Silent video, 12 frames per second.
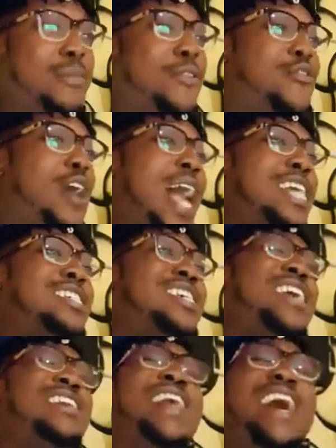Now, before
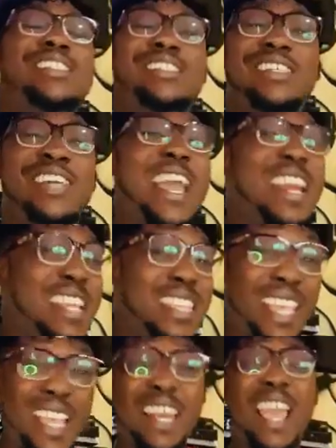I say that,
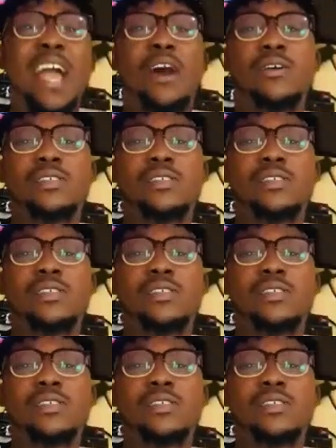anything